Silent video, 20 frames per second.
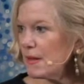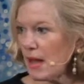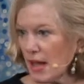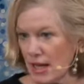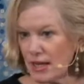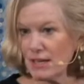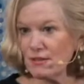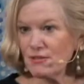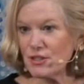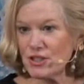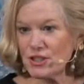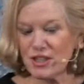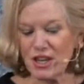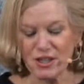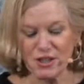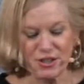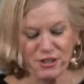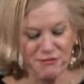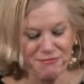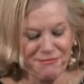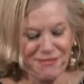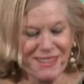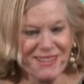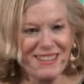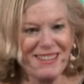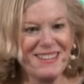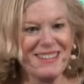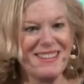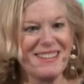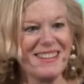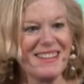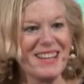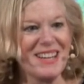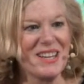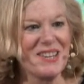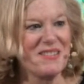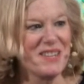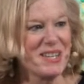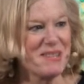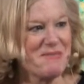End of discussion.
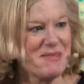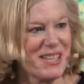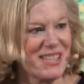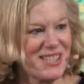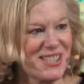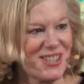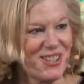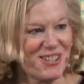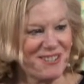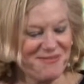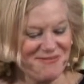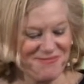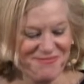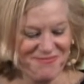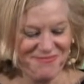Thank you very much, y'all.